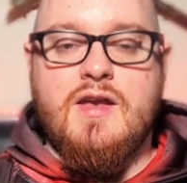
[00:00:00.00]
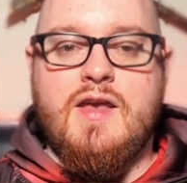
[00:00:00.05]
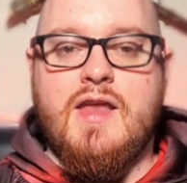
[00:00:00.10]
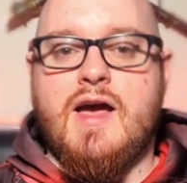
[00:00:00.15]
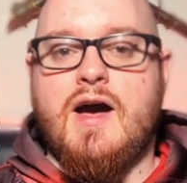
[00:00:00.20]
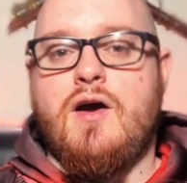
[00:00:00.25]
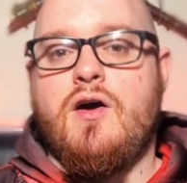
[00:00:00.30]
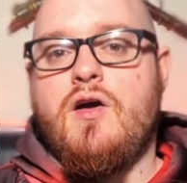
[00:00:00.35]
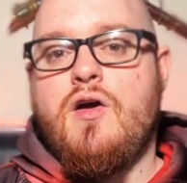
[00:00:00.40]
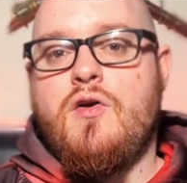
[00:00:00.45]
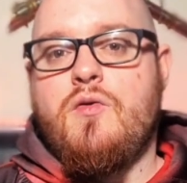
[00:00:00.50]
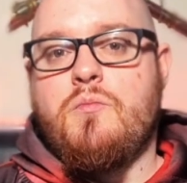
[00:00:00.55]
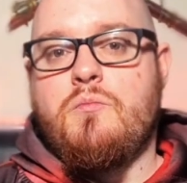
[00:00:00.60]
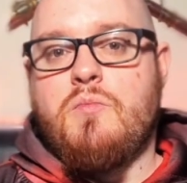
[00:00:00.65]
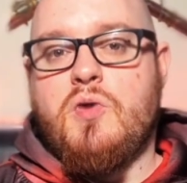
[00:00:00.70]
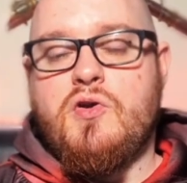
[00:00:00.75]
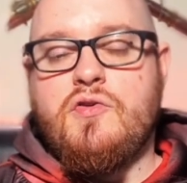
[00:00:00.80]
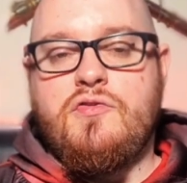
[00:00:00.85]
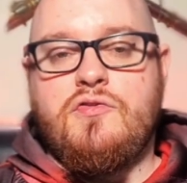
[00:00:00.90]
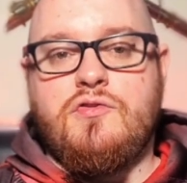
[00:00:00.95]
Now,
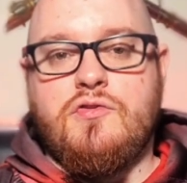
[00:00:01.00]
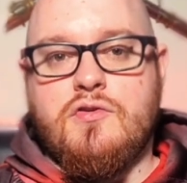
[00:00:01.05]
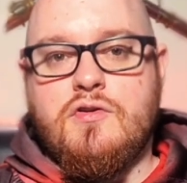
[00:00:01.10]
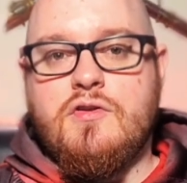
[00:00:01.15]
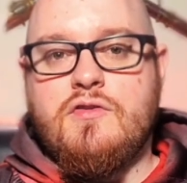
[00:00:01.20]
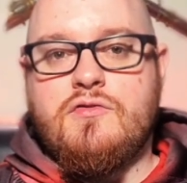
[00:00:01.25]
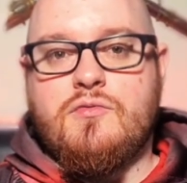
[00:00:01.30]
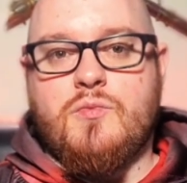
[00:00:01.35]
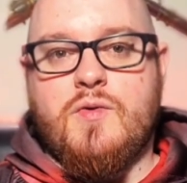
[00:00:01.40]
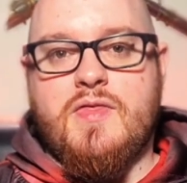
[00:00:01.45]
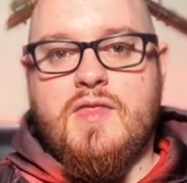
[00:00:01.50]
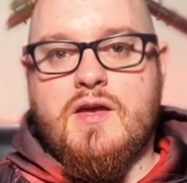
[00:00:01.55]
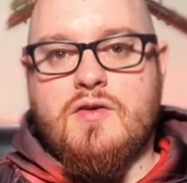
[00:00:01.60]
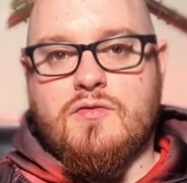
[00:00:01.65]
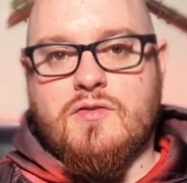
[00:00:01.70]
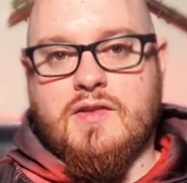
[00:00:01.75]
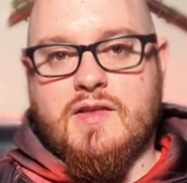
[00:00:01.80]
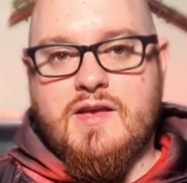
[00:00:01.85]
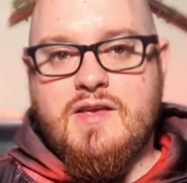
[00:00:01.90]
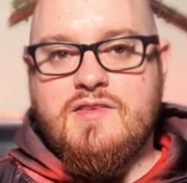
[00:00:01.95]
most units, when
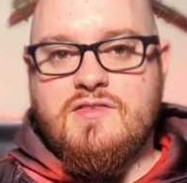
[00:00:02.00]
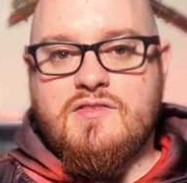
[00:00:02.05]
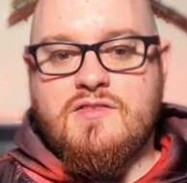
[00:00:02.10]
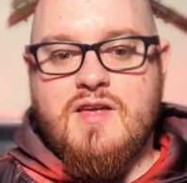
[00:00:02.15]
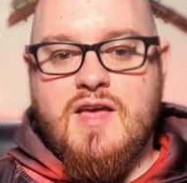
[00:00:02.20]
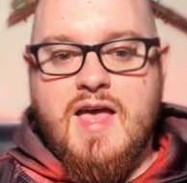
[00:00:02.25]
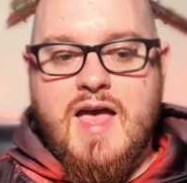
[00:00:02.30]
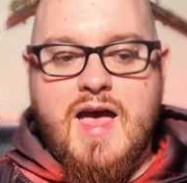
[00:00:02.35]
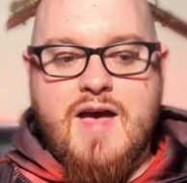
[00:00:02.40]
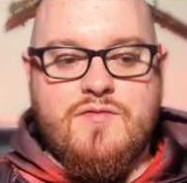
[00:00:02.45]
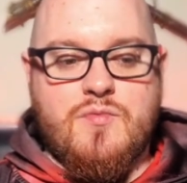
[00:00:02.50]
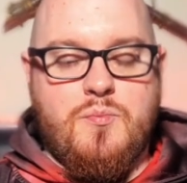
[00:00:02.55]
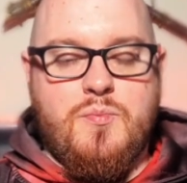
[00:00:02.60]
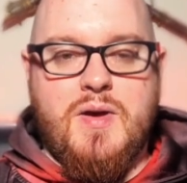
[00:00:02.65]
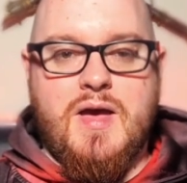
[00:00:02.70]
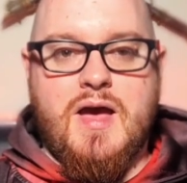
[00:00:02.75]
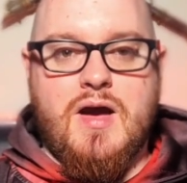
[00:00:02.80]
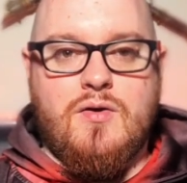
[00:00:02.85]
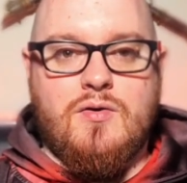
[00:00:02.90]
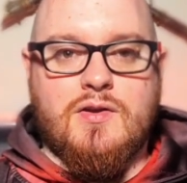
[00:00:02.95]
they're released, have a
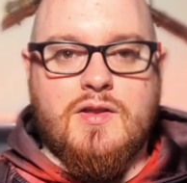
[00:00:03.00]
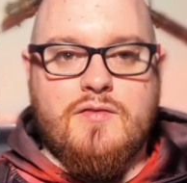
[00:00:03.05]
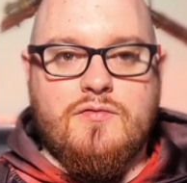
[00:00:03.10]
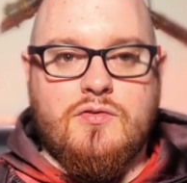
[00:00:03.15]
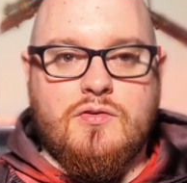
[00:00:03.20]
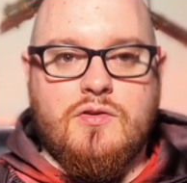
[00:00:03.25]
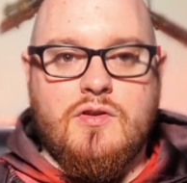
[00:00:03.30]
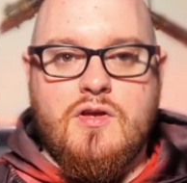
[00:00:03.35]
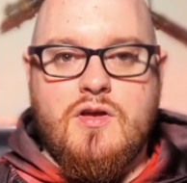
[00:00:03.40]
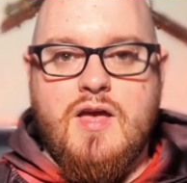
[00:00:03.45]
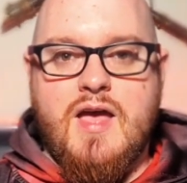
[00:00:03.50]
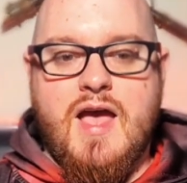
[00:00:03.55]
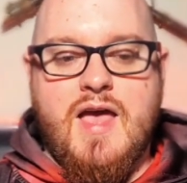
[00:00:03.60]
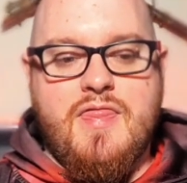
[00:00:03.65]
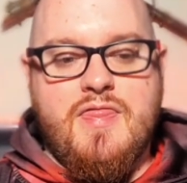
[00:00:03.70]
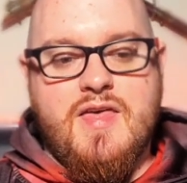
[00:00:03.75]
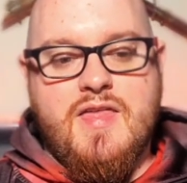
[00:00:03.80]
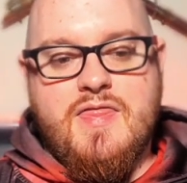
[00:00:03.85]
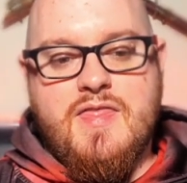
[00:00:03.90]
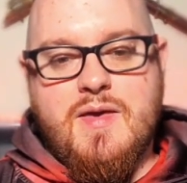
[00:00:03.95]
power level
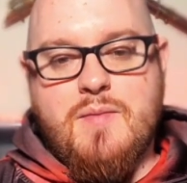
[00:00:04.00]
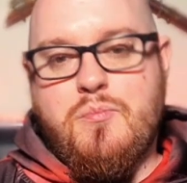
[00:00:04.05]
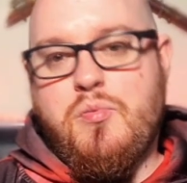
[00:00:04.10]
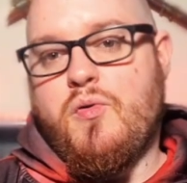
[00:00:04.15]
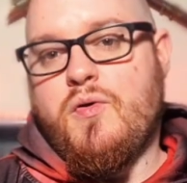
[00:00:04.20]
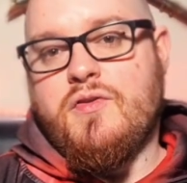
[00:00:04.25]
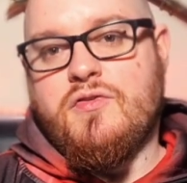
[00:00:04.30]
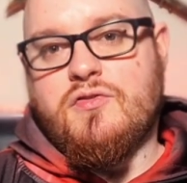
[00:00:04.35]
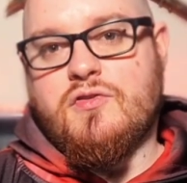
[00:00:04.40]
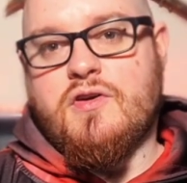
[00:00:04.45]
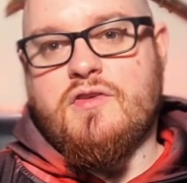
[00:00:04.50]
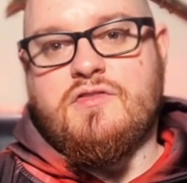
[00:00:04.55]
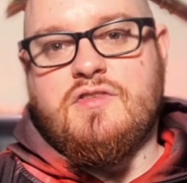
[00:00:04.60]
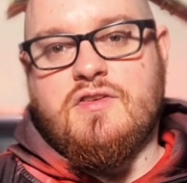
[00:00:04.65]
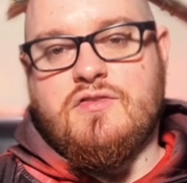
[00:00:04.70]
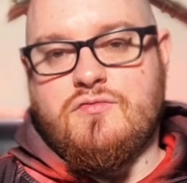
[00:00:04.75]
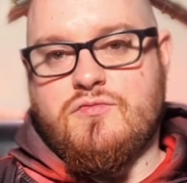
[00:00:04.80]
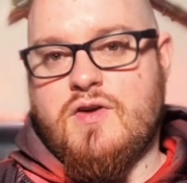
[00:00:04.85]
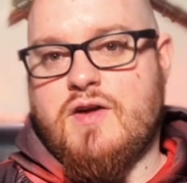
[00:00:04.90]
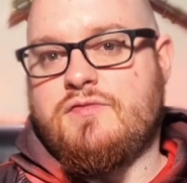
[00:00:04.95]
and then their points
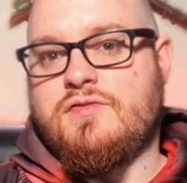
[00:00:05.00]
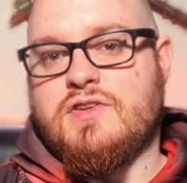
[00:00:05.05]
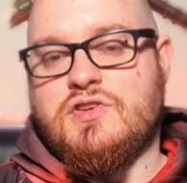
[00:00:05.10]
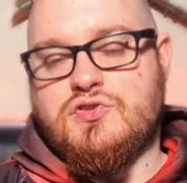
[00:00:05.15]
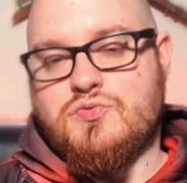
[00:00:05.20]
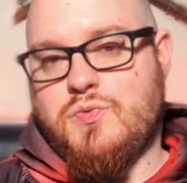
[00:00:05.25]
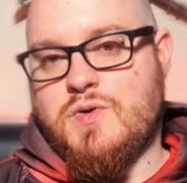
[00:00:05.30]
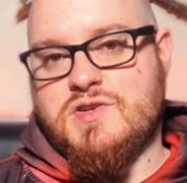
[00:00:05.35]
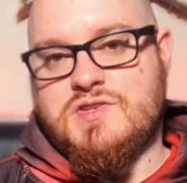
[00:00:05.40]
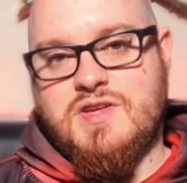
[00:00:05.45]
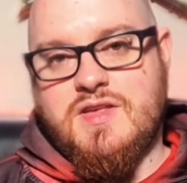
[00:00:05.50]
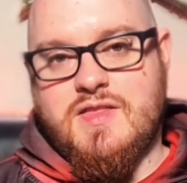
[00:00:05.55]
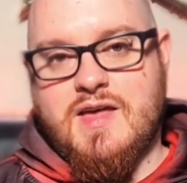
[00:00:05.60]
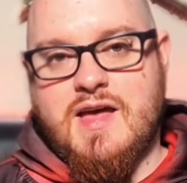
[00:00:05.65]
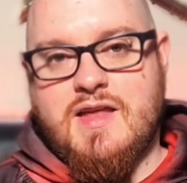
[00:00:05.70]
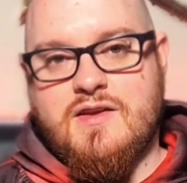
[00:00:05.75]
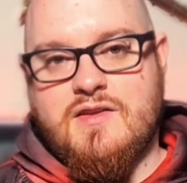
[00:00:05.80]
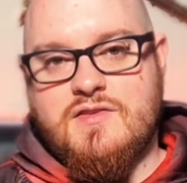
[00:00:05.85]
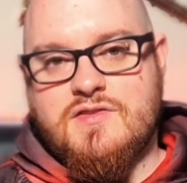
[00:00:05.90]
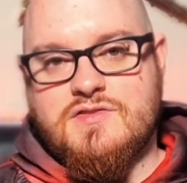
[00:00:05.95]
cost is roughly 20
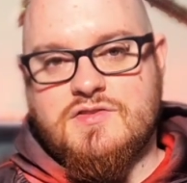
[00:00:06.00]
that.